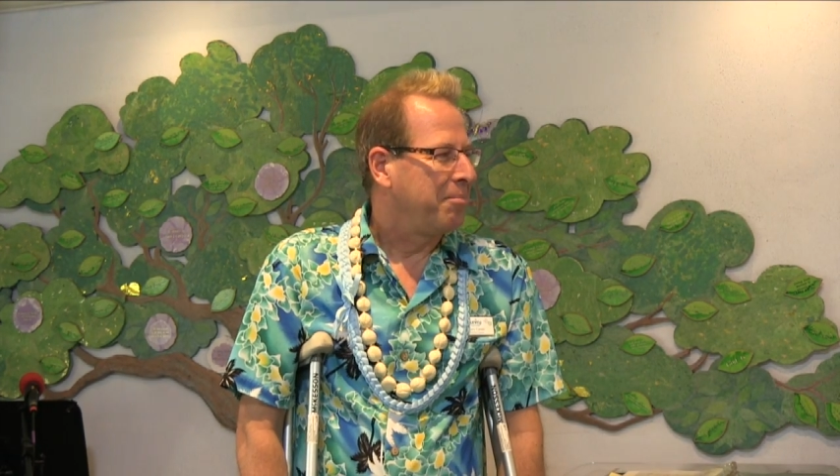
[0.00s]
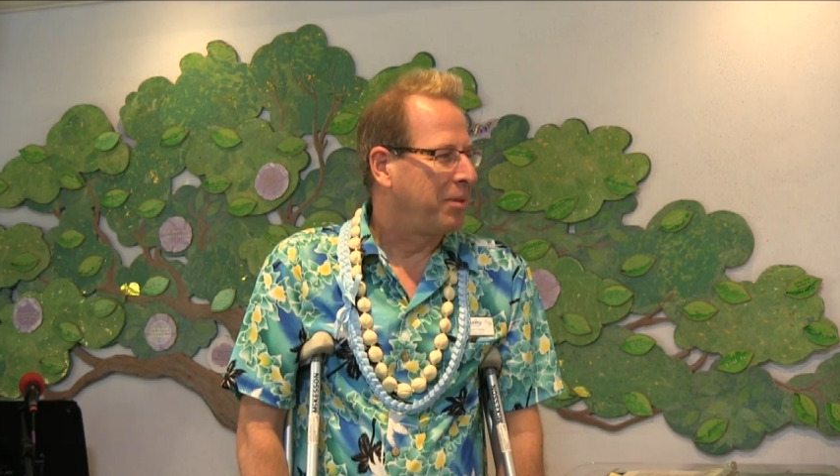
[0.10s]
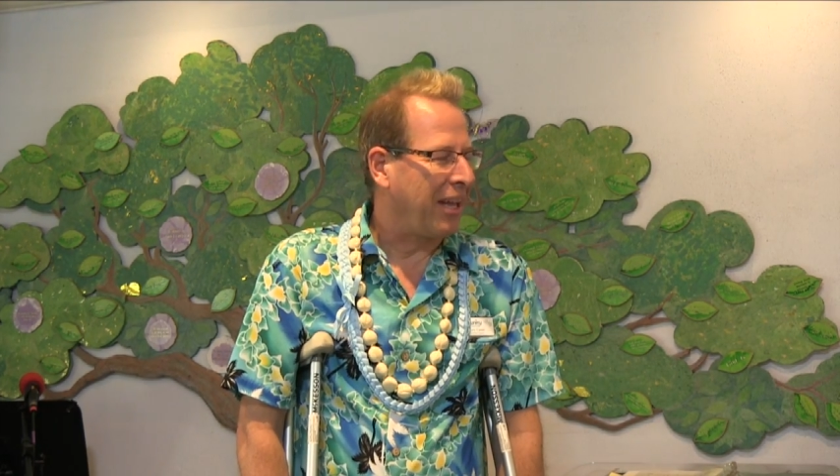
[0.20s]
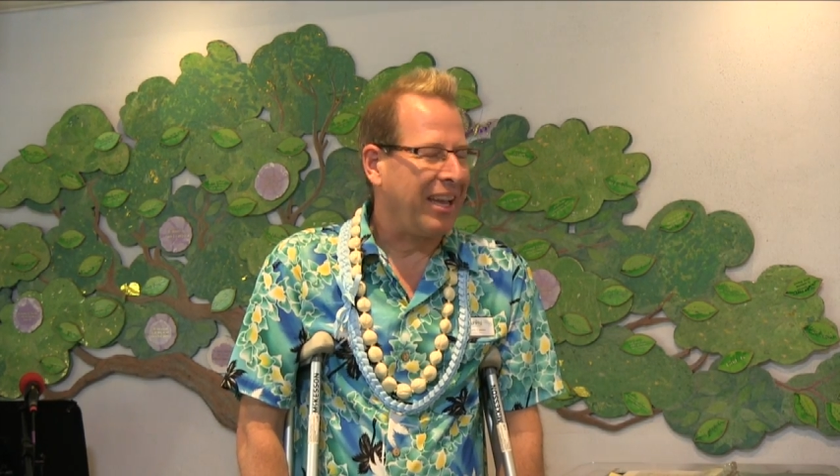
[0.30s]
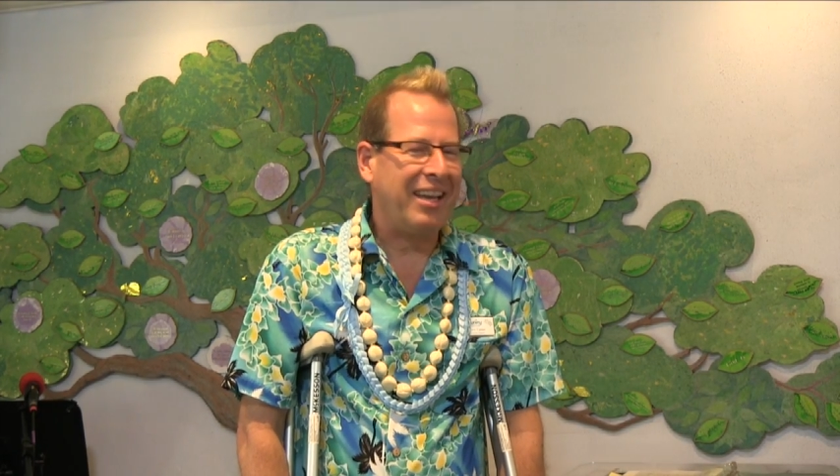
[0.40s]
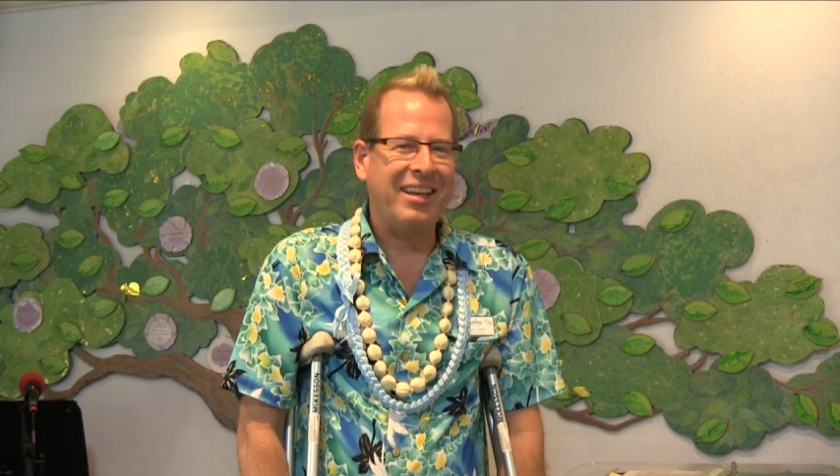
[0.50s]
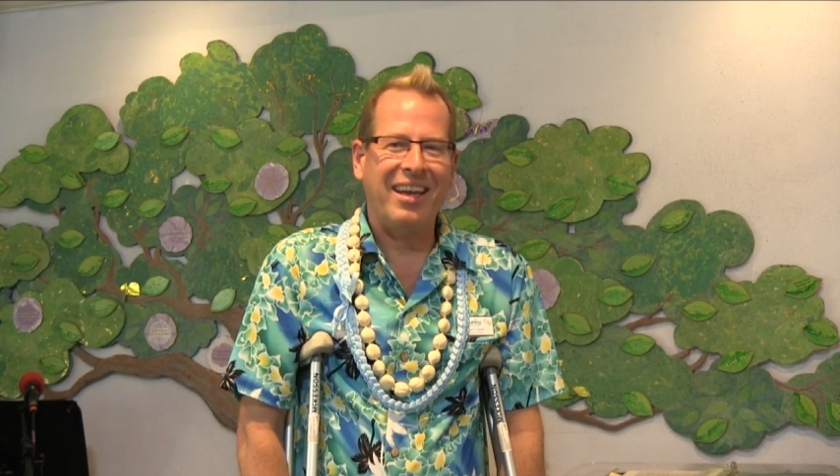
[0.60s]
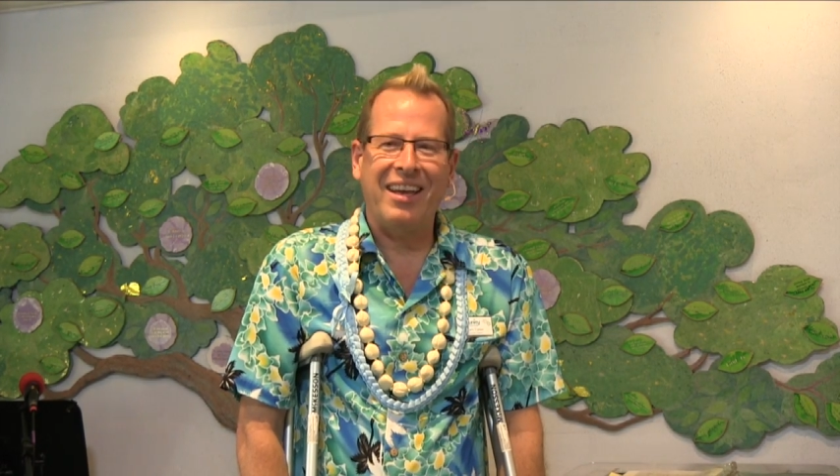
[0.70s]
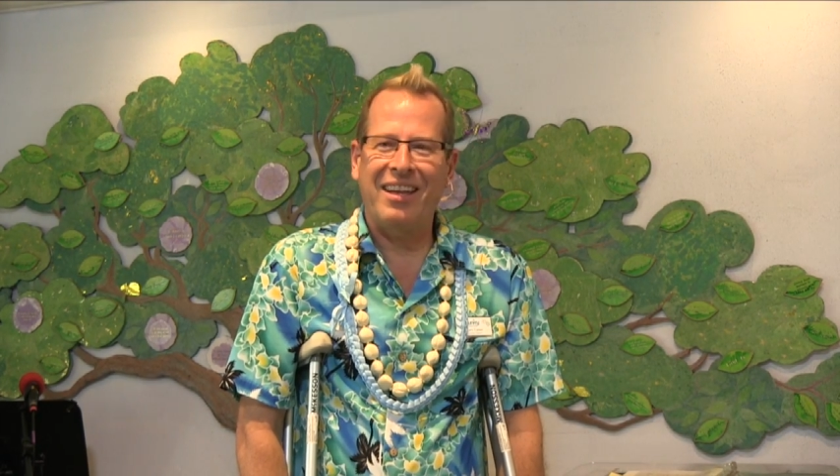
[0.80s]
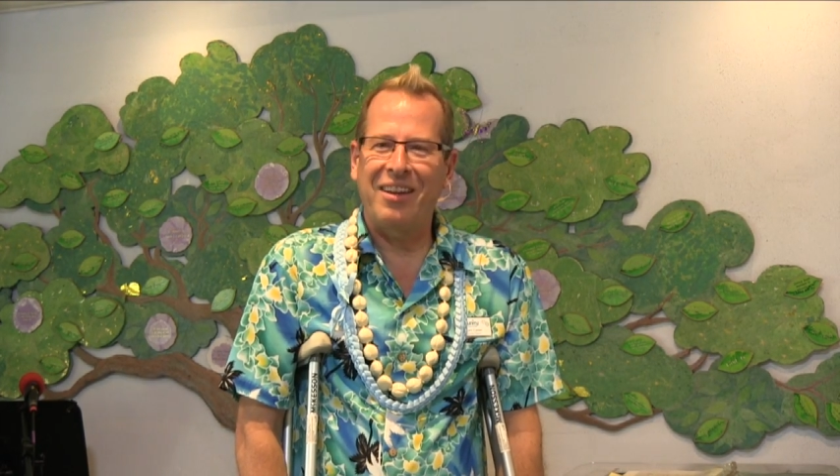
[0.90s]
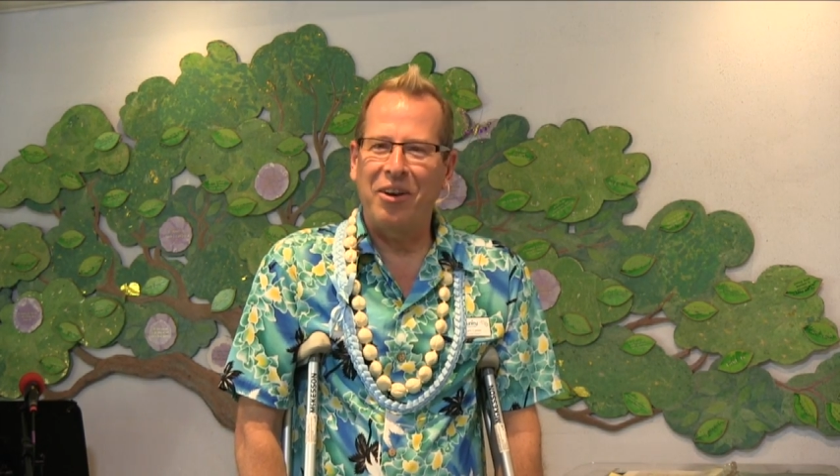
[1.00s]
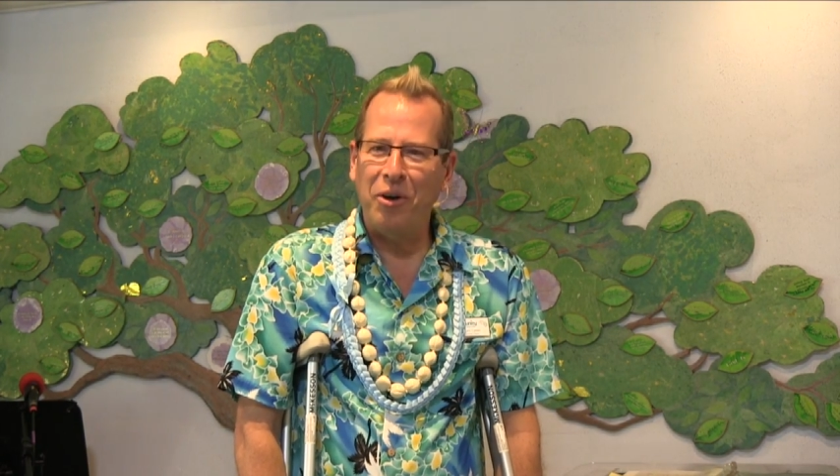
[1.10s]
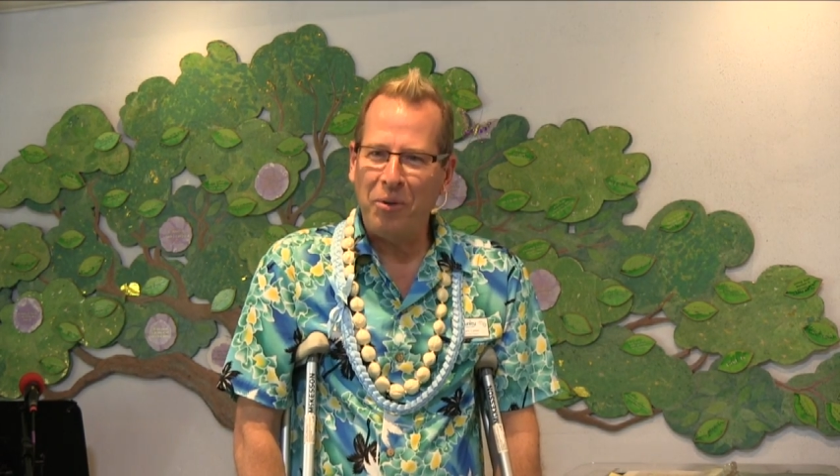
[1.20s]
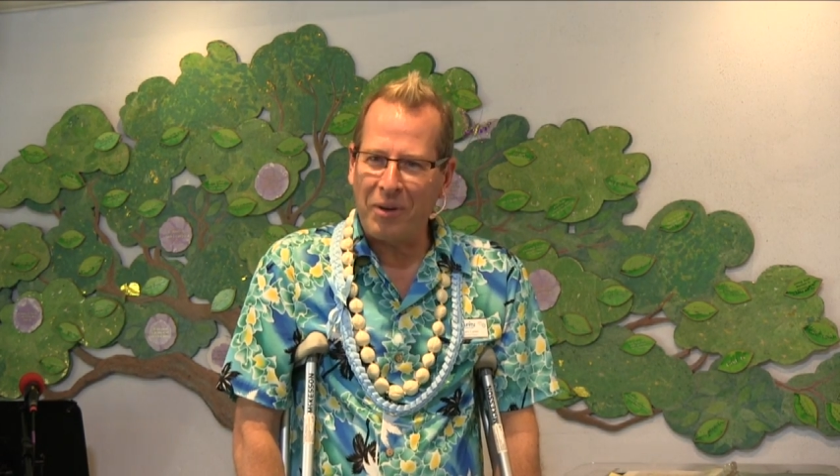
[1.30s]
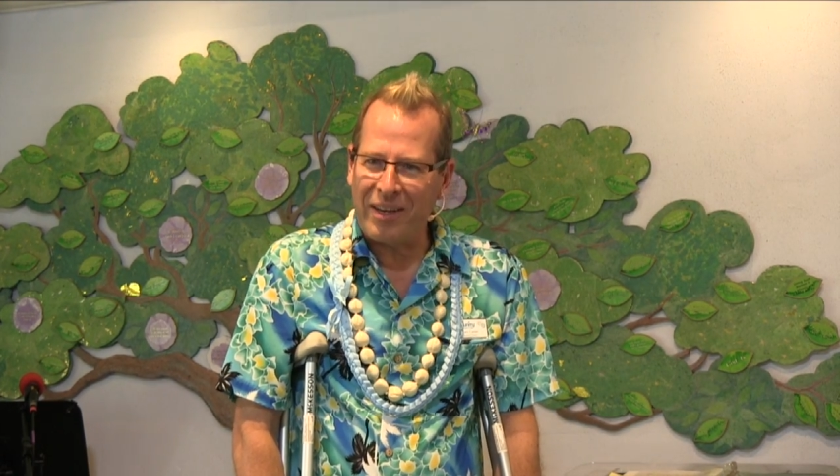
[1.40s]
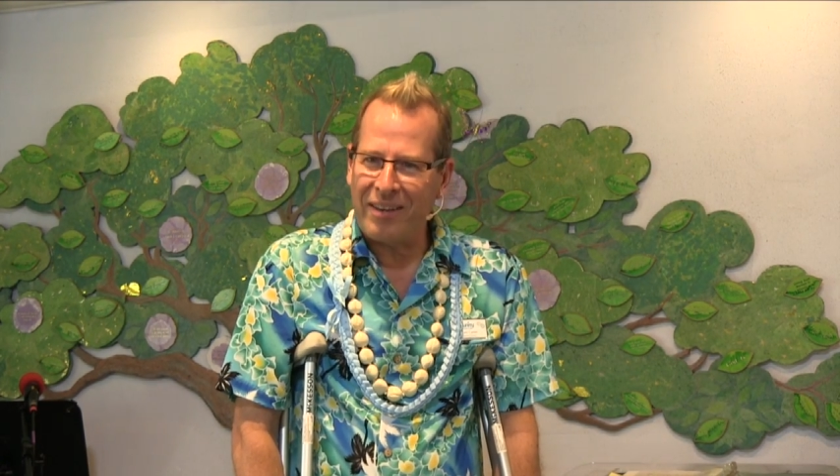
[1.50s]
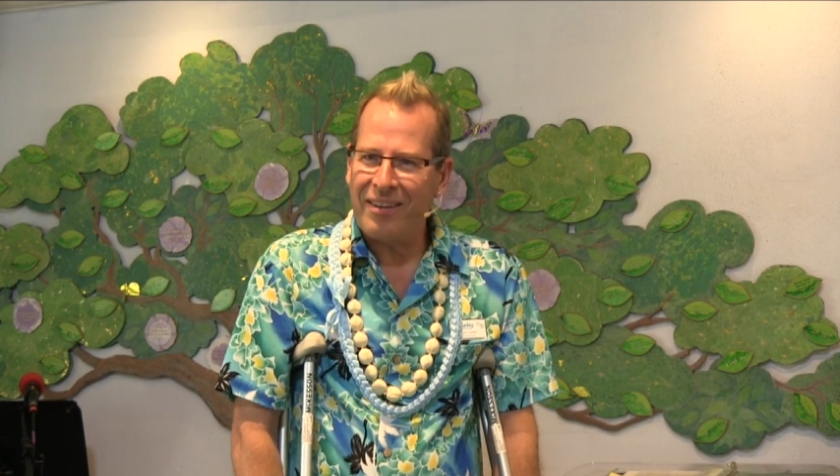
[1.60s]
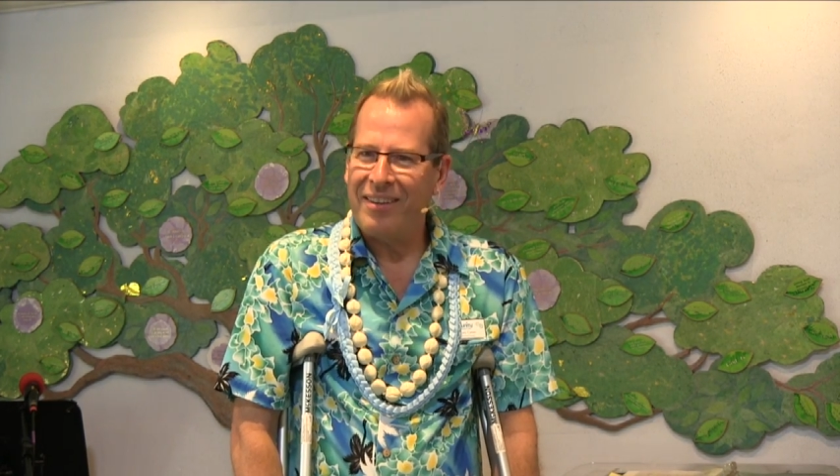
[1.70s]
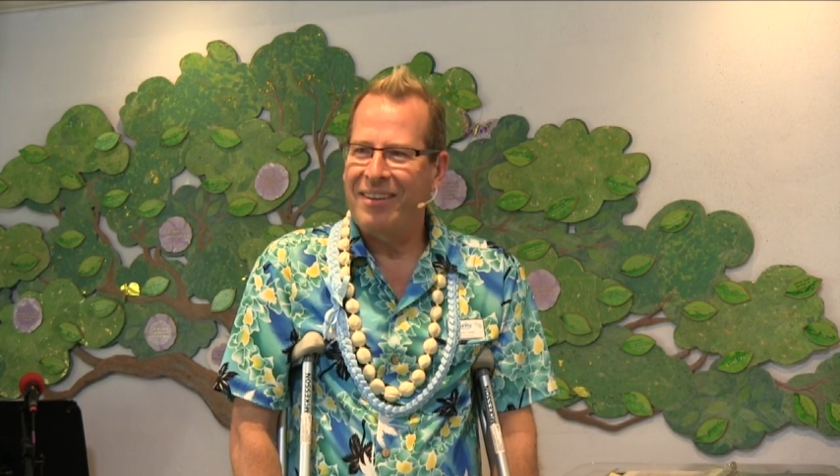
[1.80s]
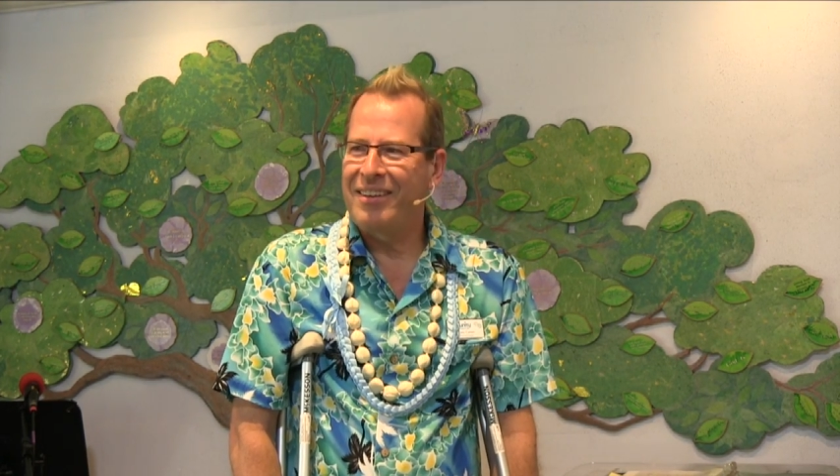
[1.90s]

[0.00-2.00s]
Blaine and Owen